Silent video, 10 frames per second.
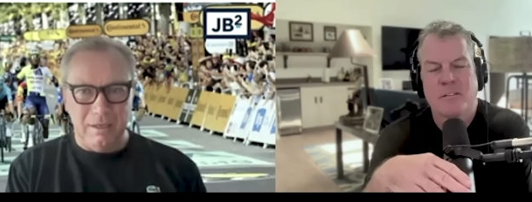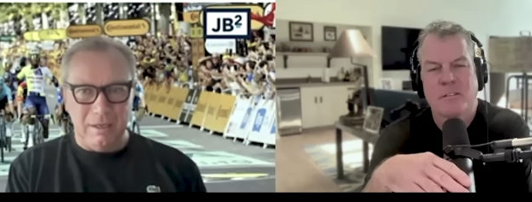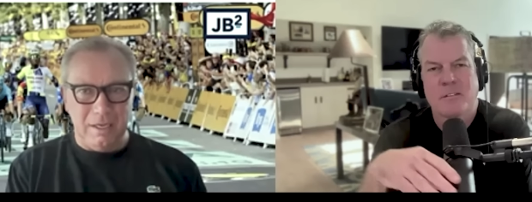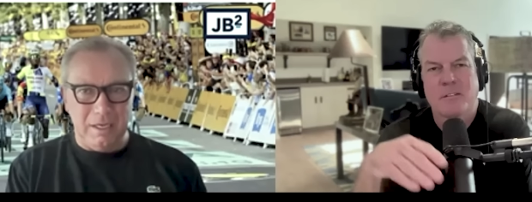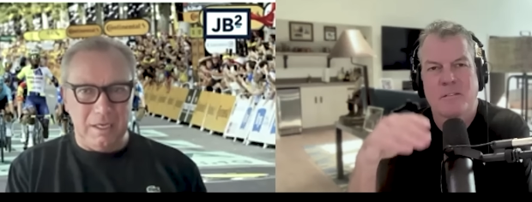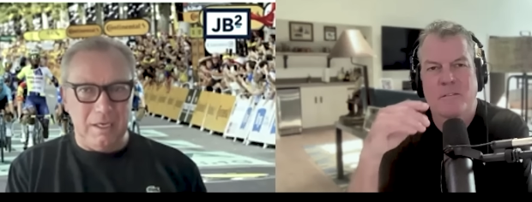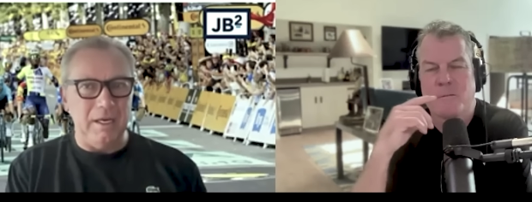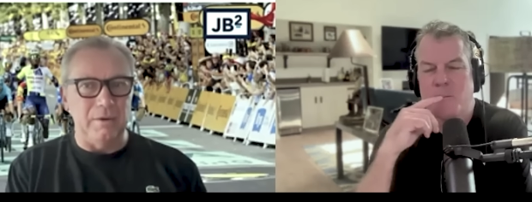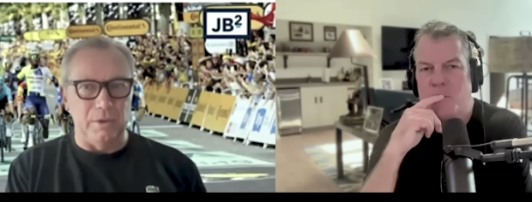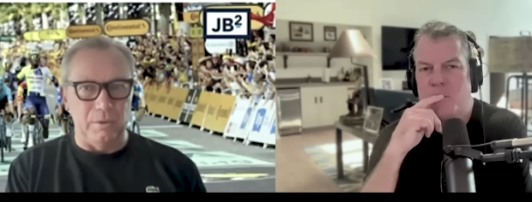Speaker 1: a
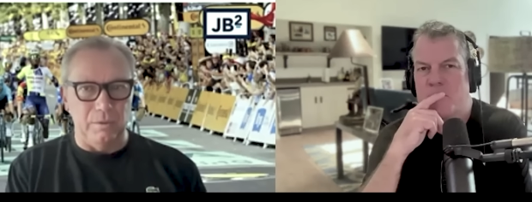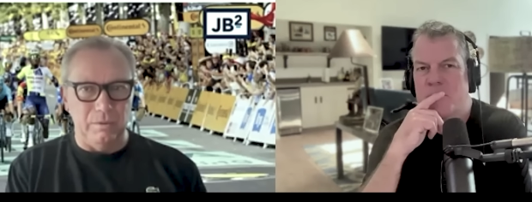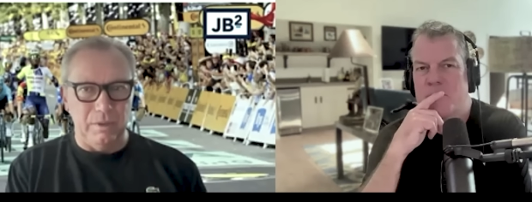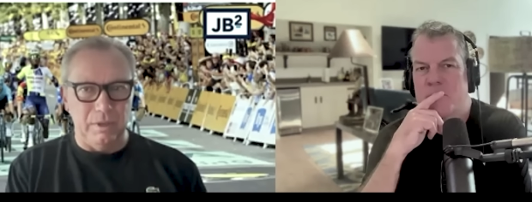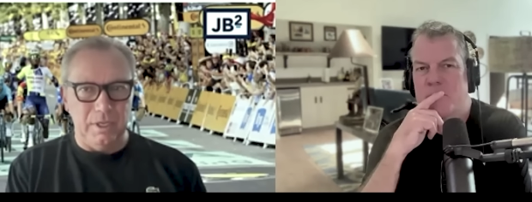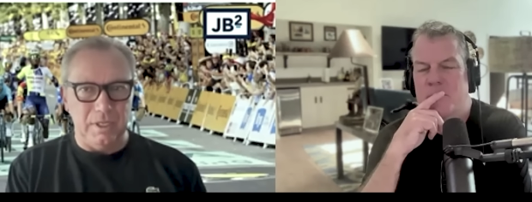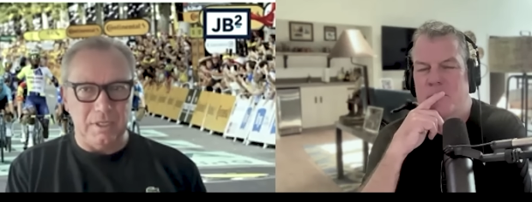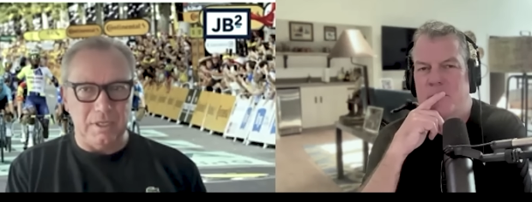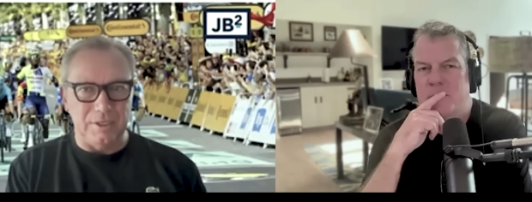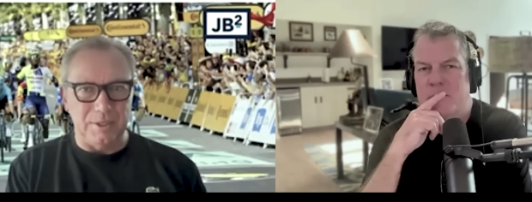hero in his
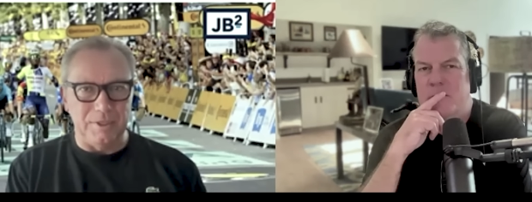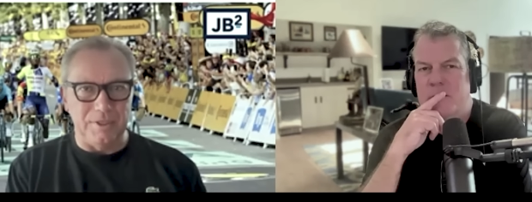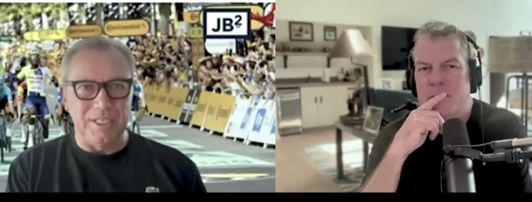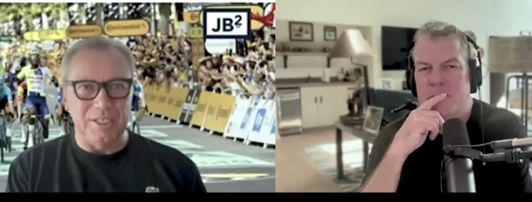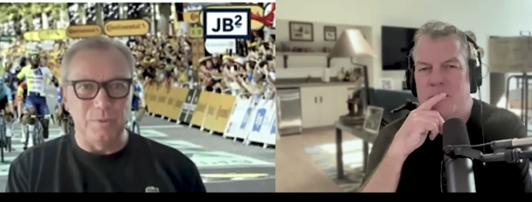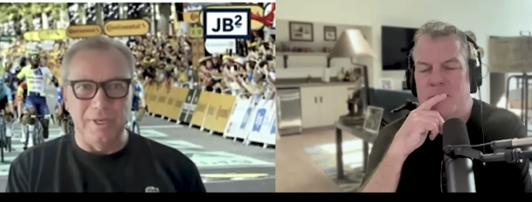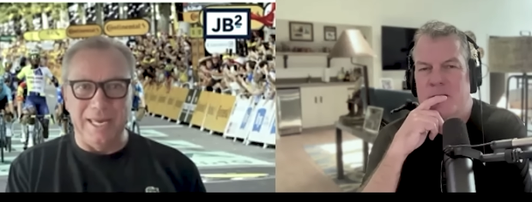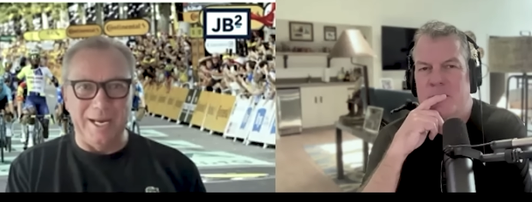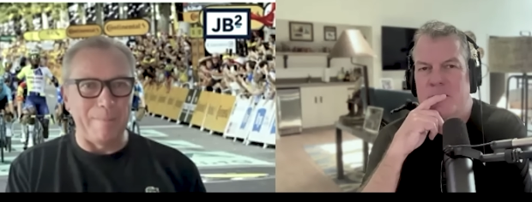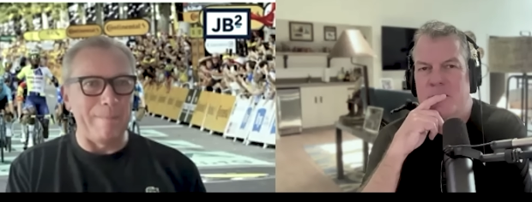country, but this will
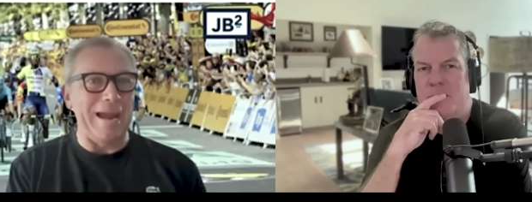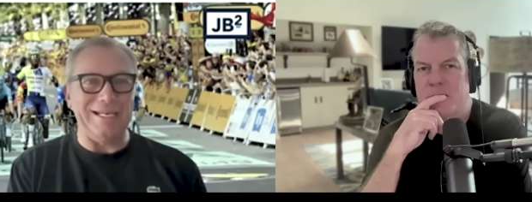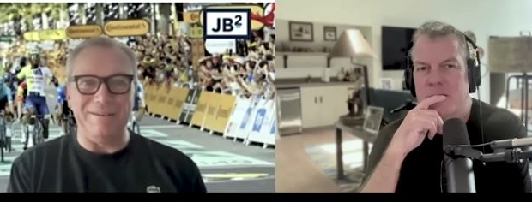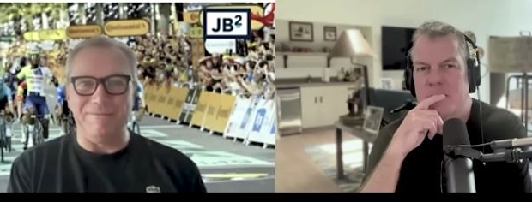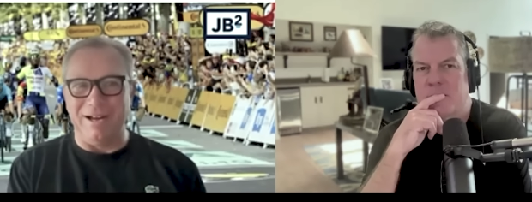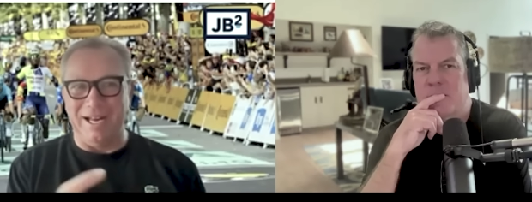like magnify.